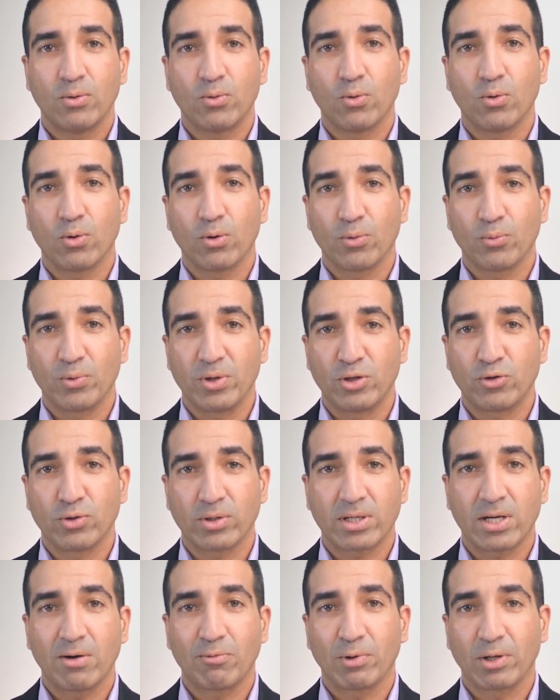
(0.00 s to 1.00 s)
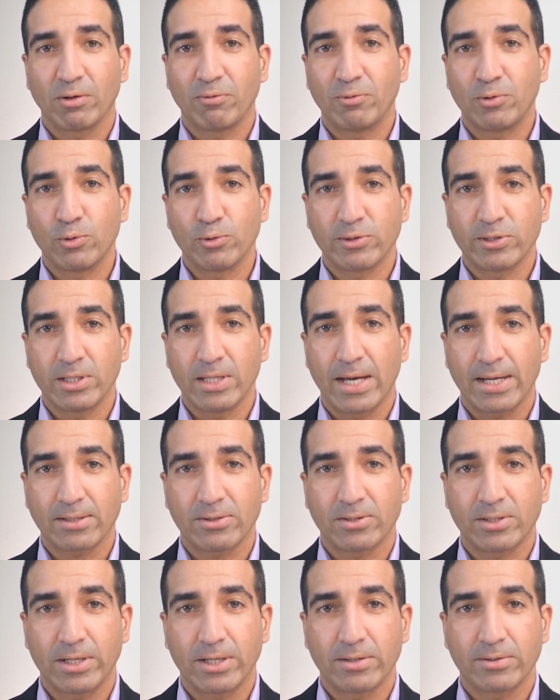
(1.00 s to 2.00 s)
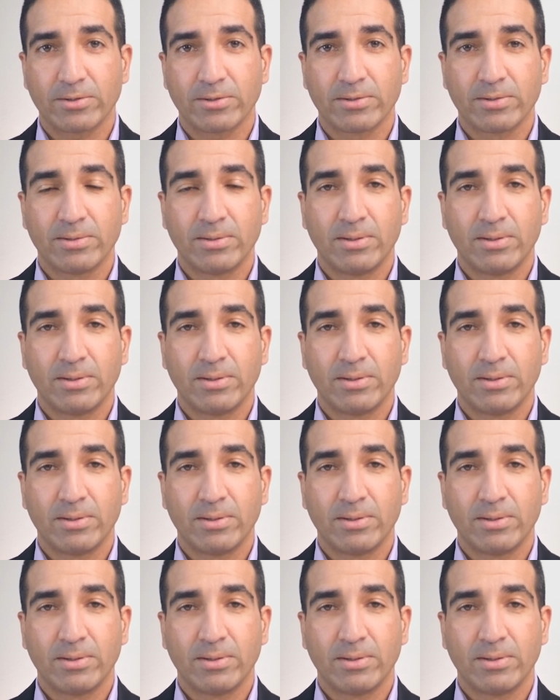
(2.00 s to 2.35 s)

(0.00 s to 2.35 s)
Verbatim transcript: or a region covering a few select states.